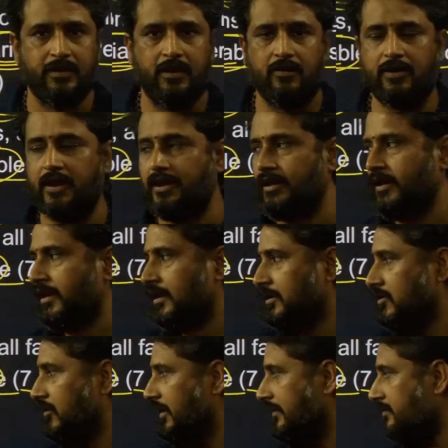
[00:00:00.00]
Okay,
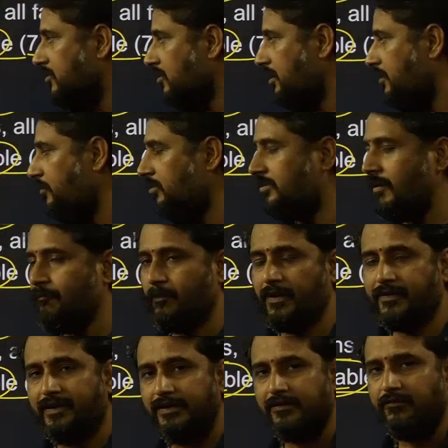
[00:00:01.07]
now let us talk about the
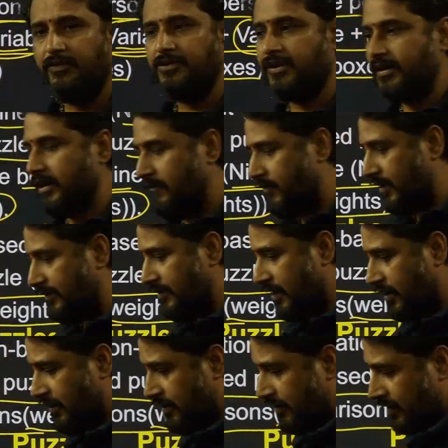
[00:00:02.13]
puzzles which are given in
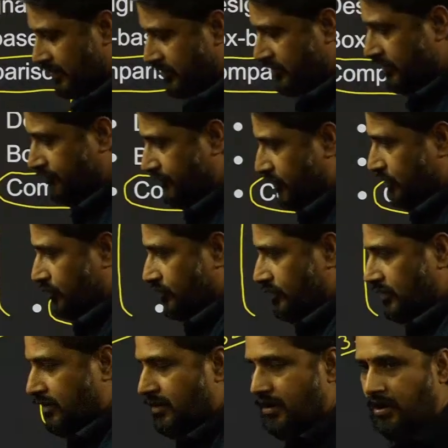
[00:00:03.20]
the shift 2
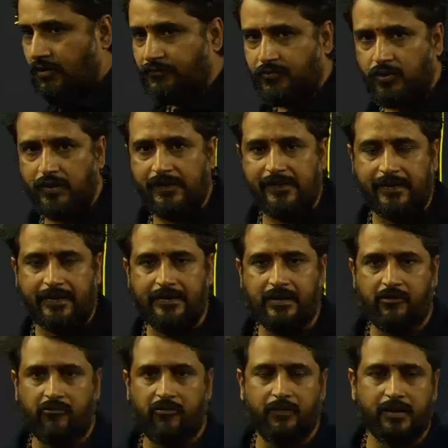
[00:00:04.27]
of 22nd
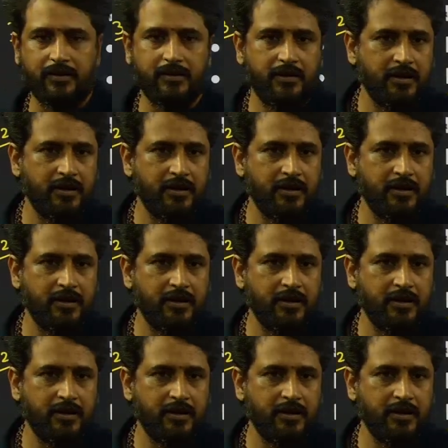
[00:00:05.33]
November.